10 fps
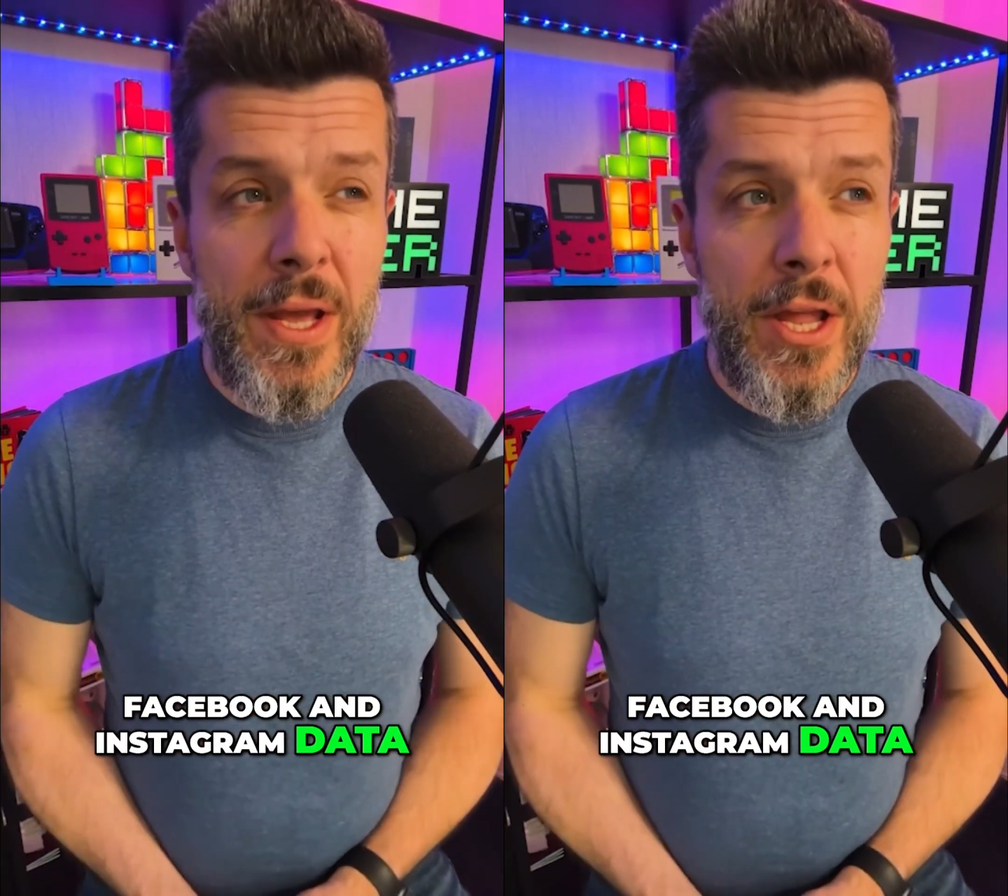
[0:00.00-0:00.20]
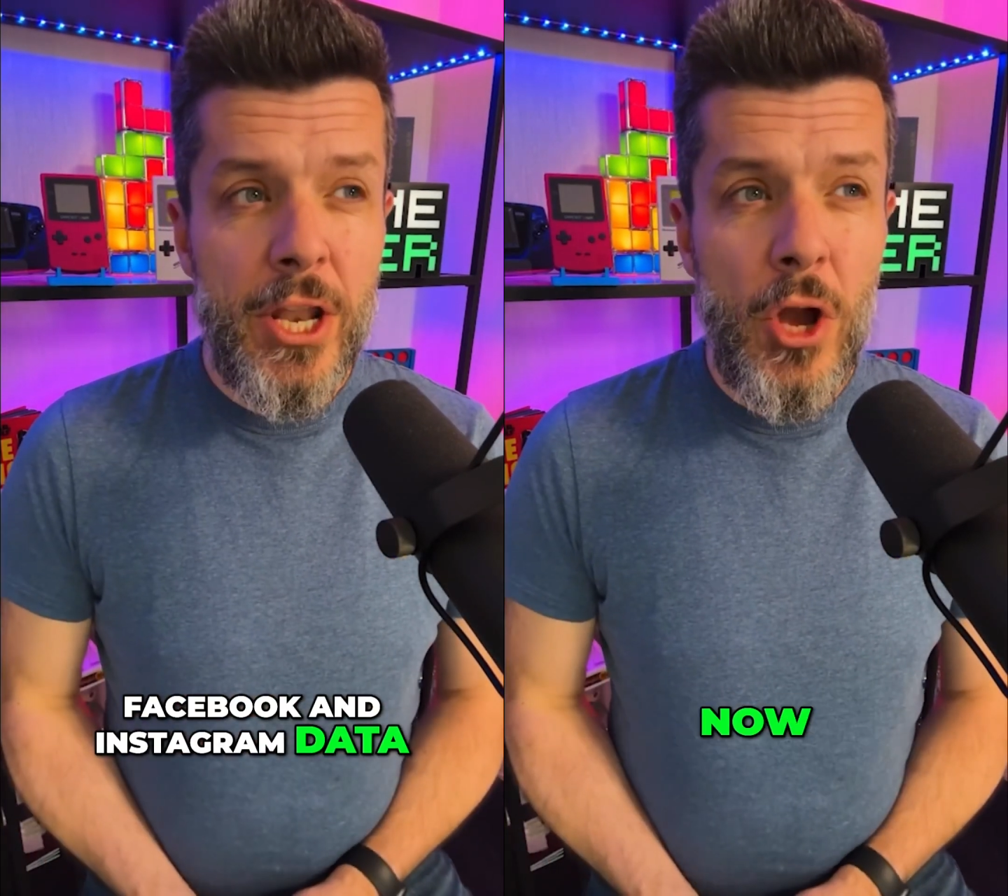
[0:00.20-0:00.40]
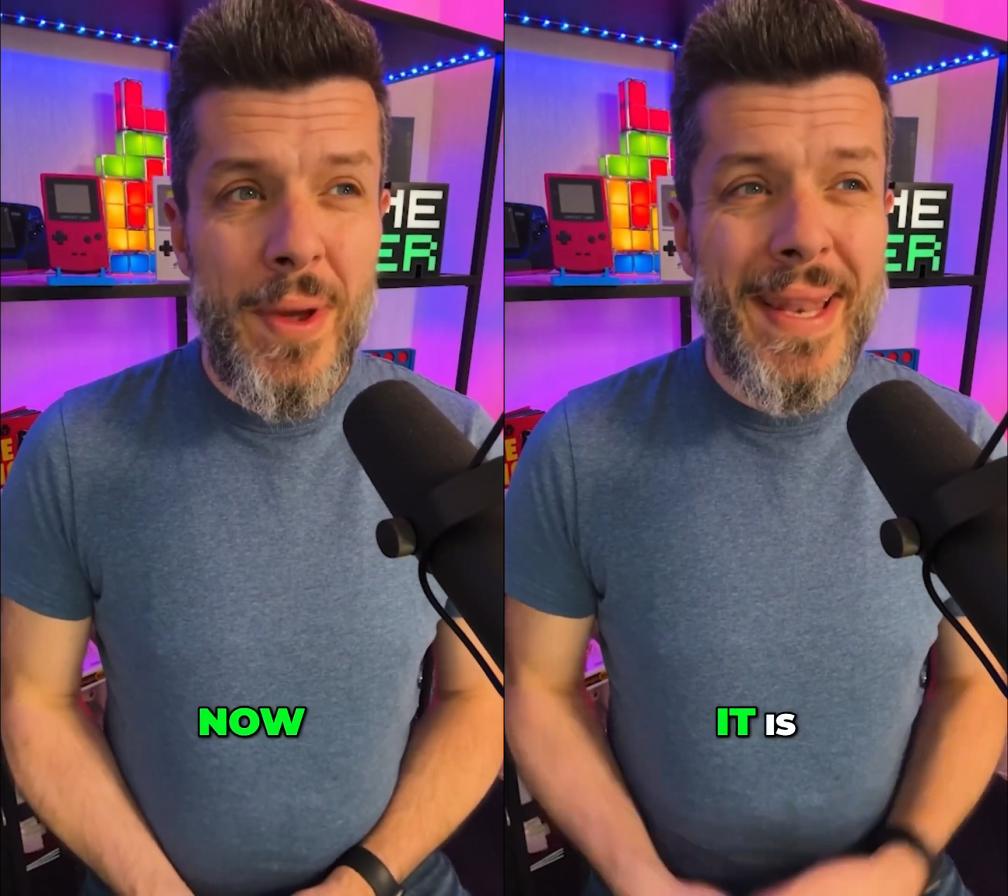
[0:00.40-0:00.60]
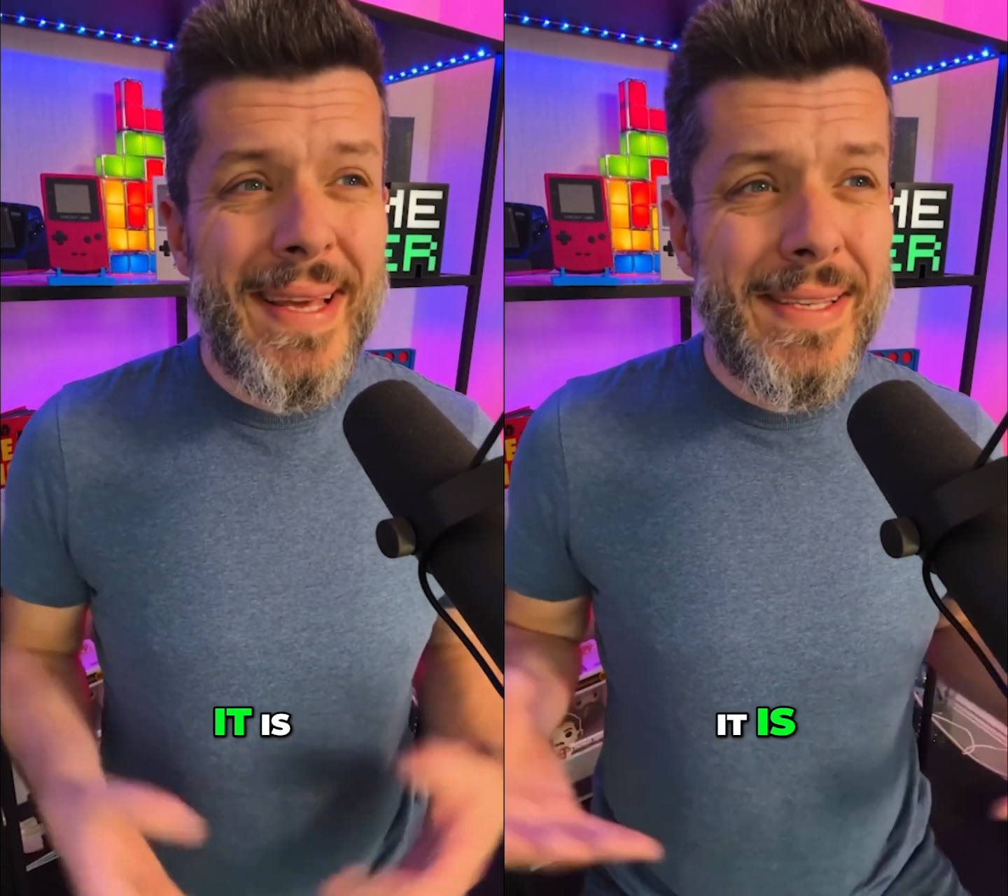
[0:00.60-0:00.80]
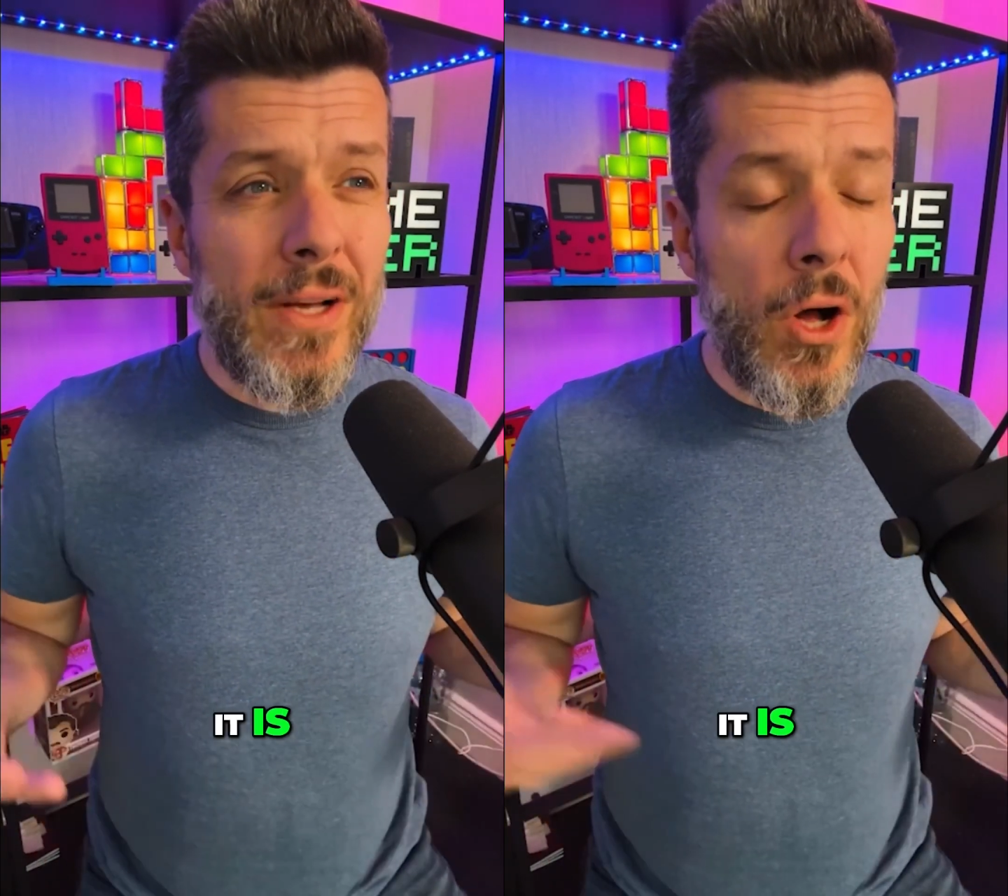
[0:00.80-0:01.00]
Now, it
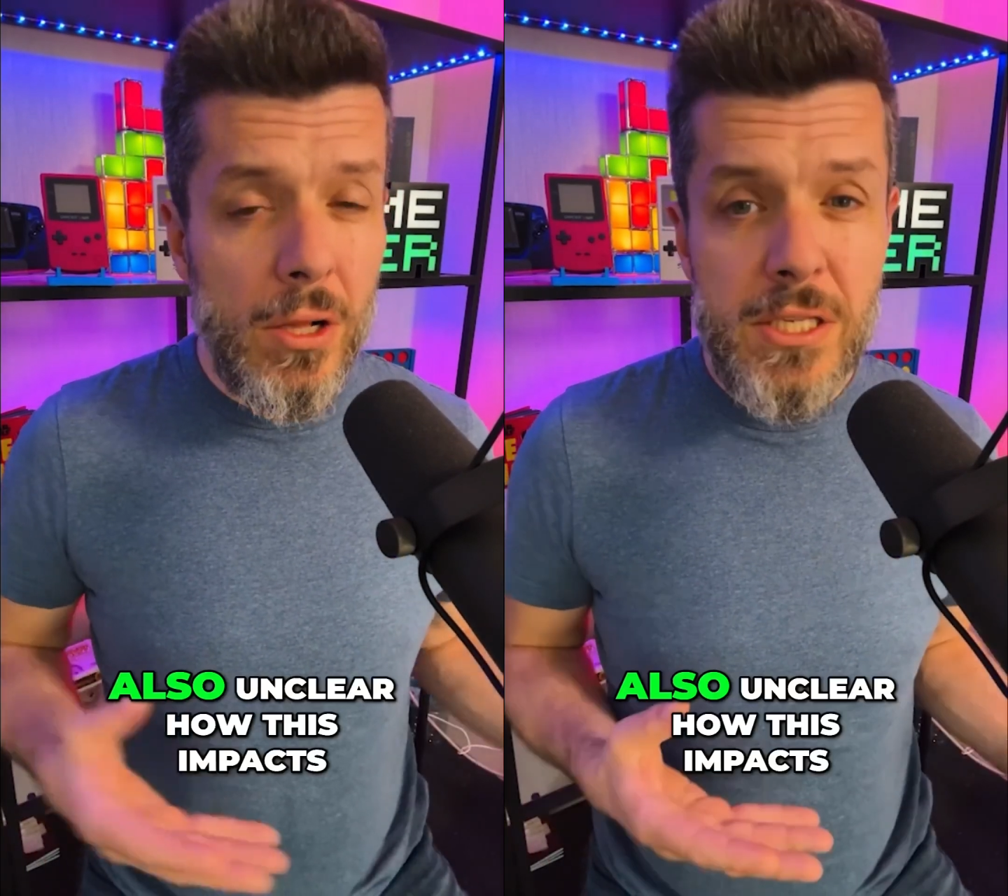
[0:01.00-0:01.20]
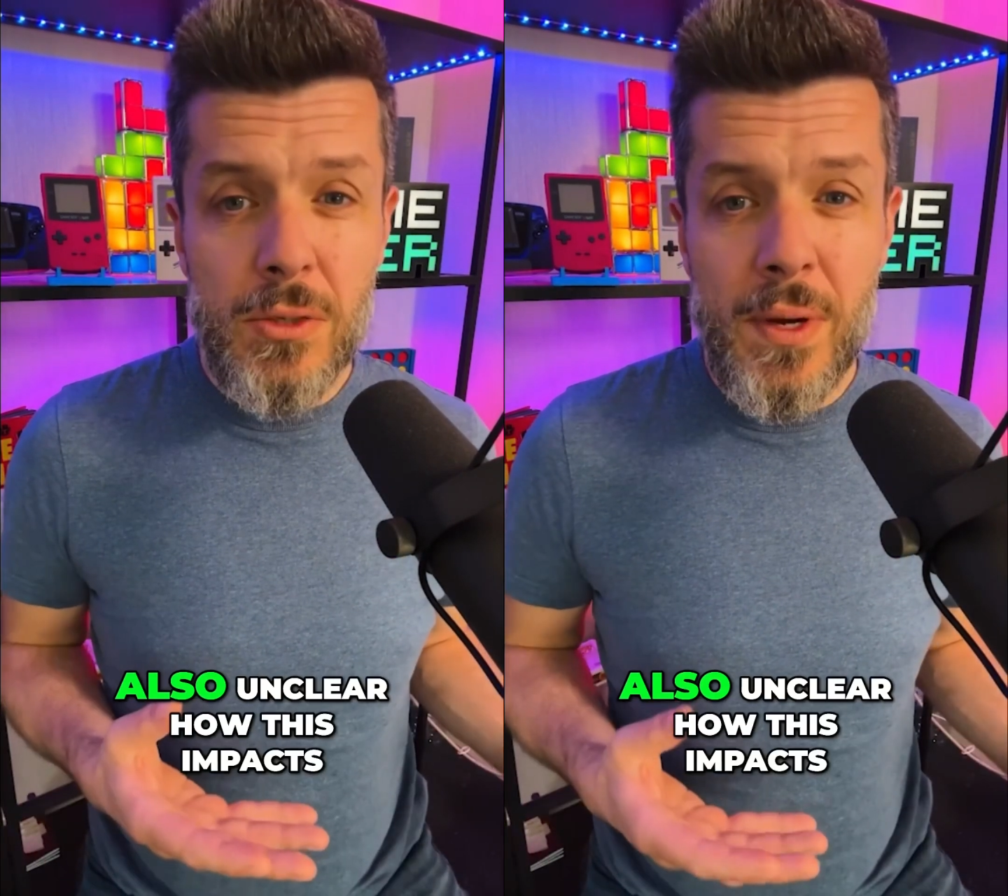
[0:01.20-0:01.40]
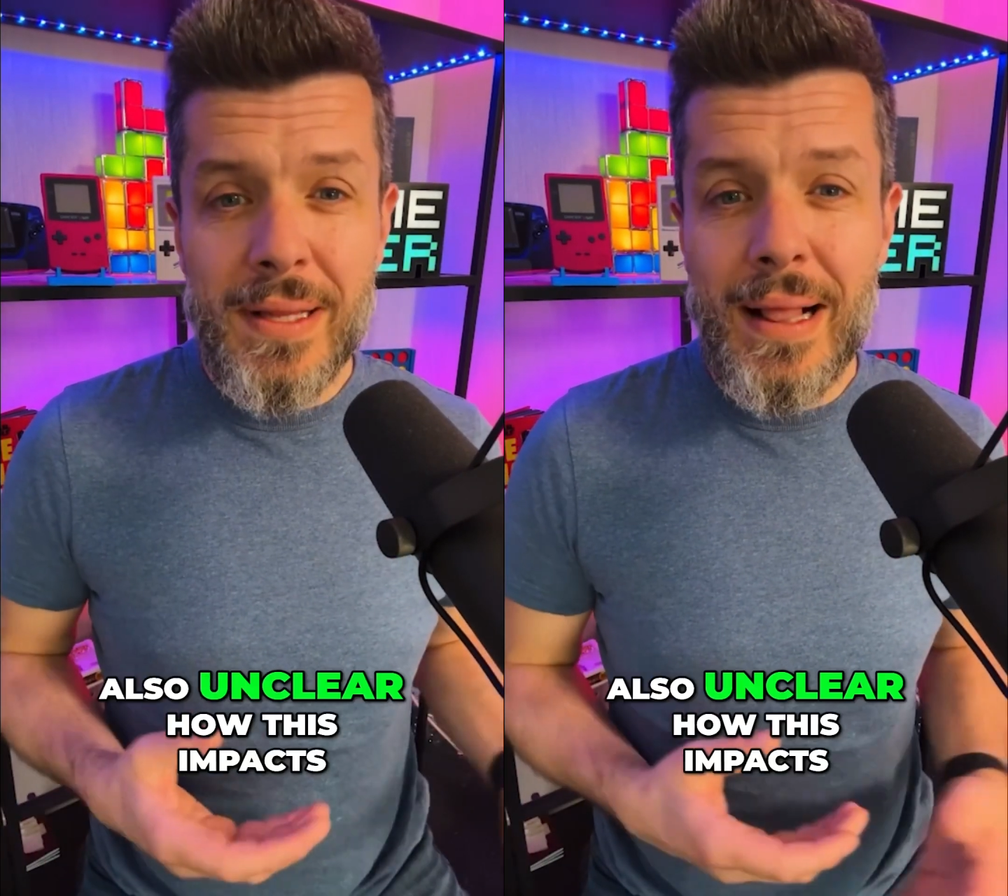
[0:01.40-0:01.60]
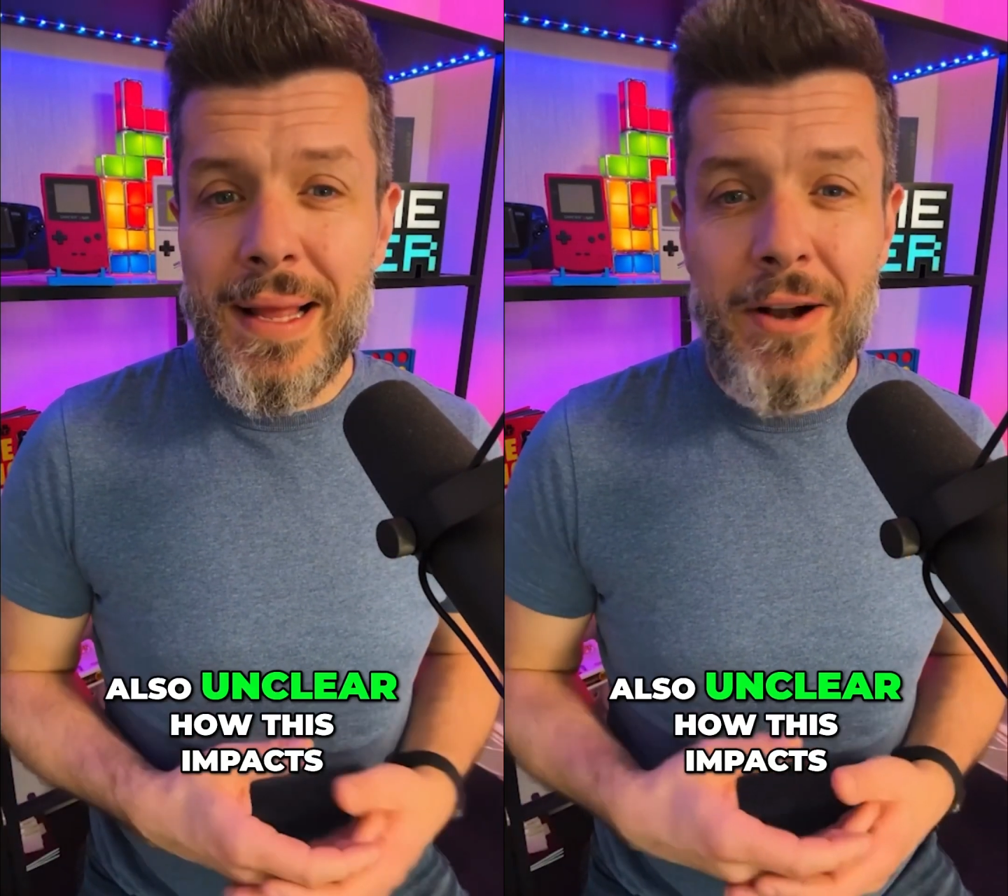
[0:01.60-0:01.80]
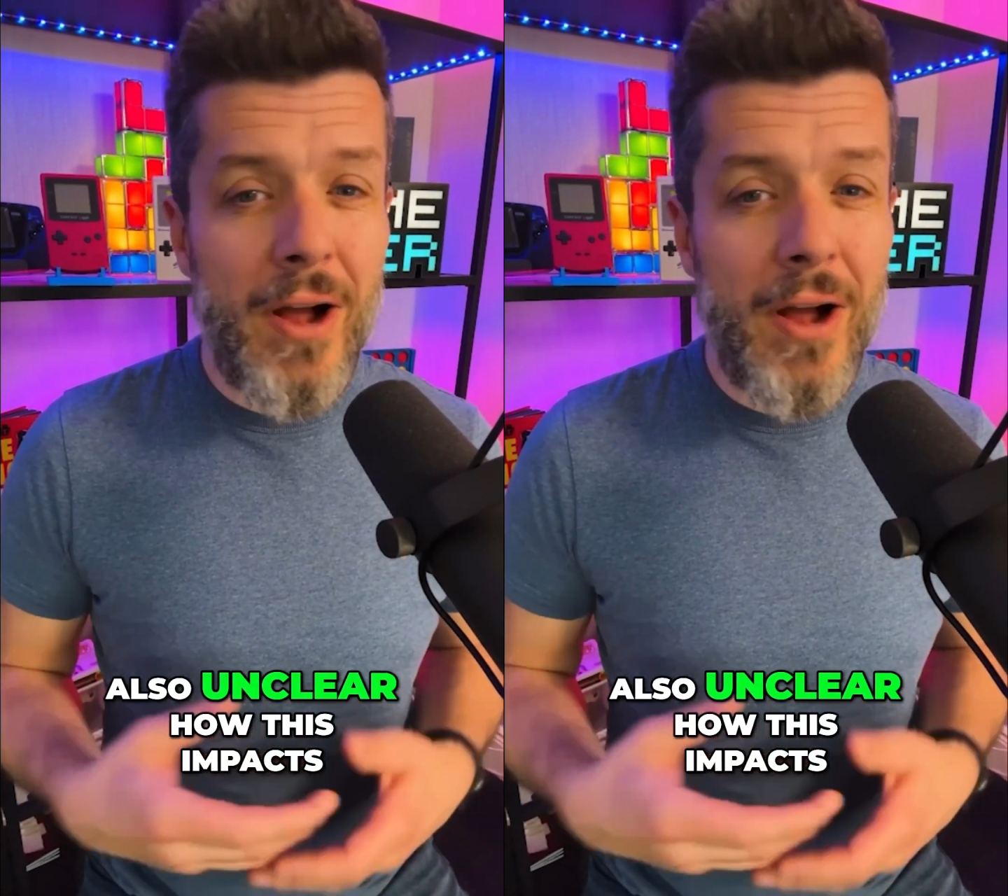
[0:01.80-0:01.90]
is also unclear